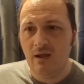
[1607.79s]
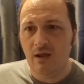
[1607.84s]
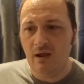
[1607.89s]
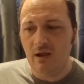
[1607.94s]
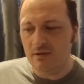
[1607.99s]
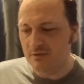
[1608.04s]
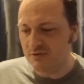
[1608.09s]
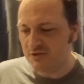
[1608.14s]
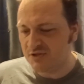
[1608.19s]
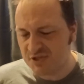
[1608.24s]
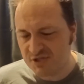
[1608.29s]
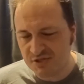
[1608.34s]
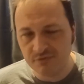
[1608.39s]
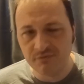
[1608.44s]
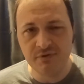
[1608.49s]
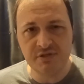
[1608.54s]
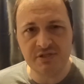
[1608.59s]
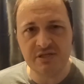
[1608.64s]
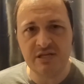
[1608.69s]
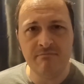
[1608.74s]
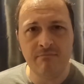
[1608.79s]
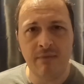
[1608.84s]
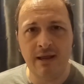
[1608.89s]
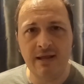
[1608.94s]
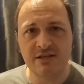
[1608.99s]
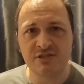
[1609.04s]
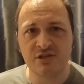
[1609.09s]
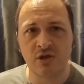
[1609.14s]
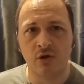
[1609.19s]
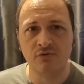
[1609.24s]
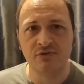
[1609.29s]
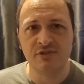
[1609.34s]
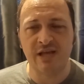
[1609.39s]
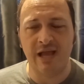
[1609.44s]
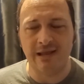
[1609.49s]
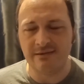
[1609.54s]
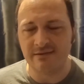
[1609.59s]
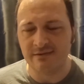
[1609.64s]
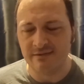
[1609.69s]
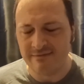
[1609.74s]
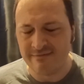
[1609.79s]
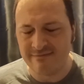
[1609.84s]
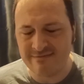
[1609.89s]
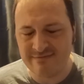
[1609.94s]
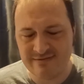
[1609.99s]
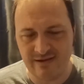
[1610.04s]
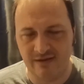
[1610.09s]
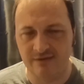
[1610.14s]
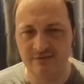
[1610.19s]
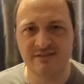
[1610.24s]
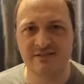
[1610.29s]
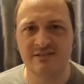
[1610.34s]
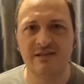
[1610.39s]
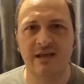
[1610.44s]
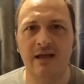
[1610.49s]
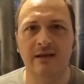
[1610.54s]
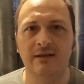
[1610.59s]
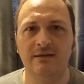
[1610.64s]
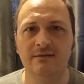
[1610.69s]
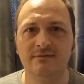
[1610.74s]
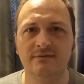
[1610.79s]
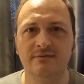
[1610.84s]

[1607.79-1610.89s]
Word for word: And as soon as he makes contact and does that